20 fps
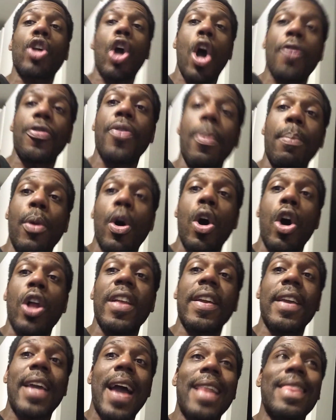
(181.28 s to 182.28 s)
caught the ball
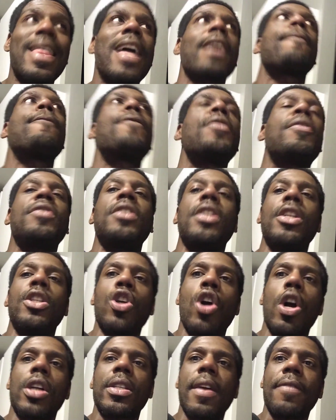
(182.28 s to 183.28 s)
and got like 15
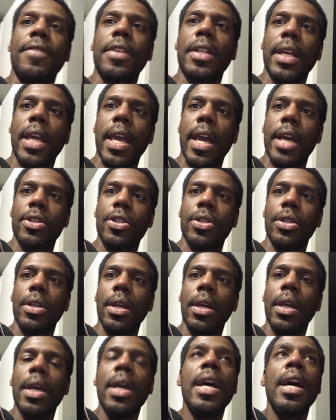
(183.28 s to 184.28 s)
yards after the catch.
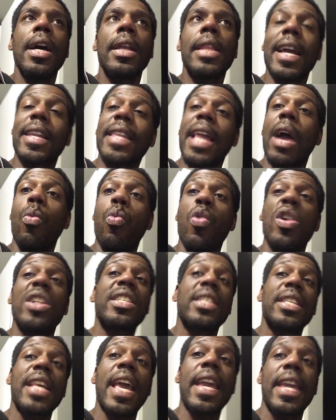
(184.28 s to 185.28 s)
Like that one
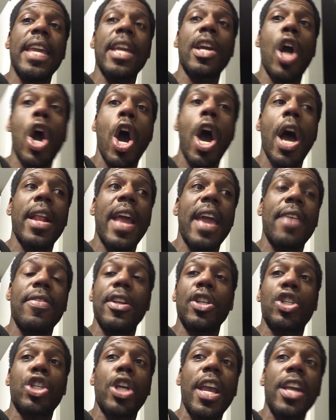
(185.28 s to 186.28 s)
slant he caught and
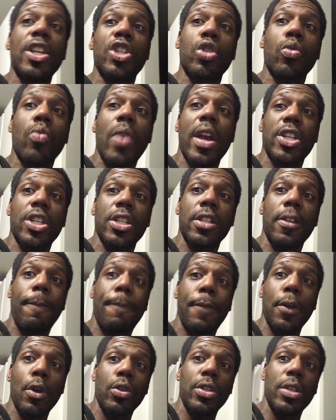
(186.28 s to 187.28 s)
then changed direction of the
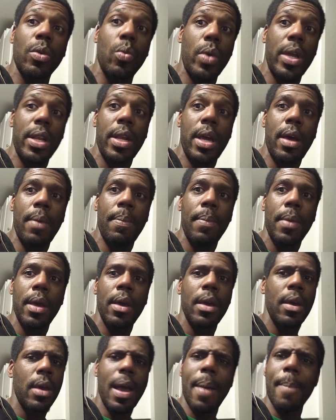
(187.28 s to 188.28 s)
field and went up.
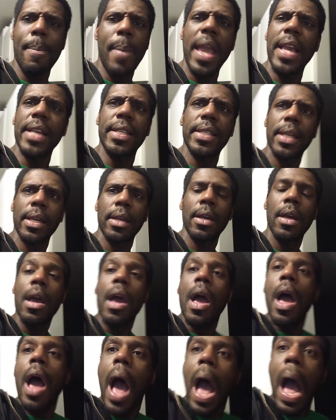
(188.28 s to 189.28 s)
Amazing.
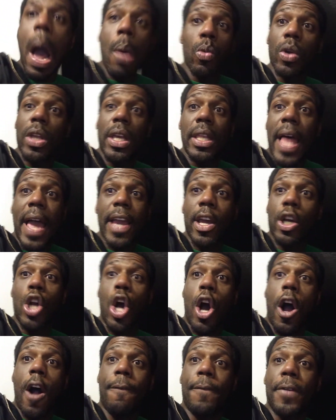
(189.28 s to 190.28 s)
I'm really liking
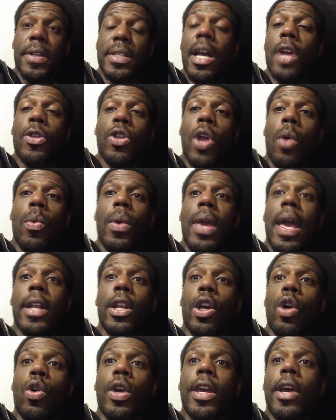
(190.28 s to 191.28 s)
our offense. I thought we had
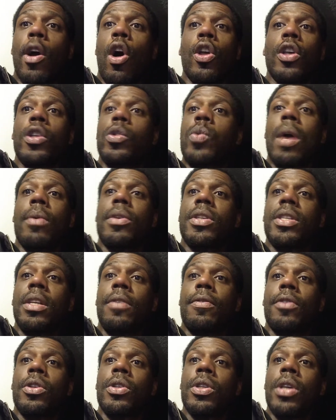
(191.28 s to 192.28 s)
to go get all these wide
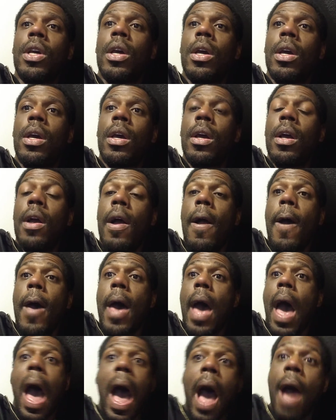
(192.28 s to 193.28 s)
receivers.
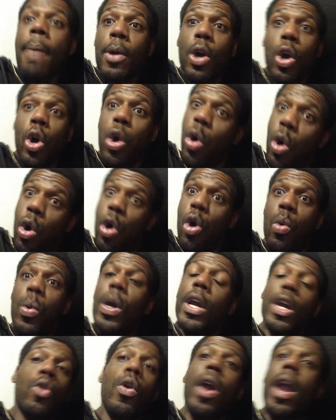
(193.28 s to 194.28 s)
I'm cool
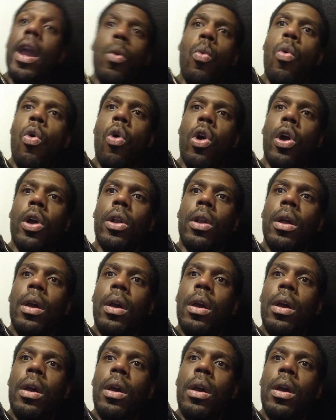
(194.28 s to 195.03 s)
with Greg Ward.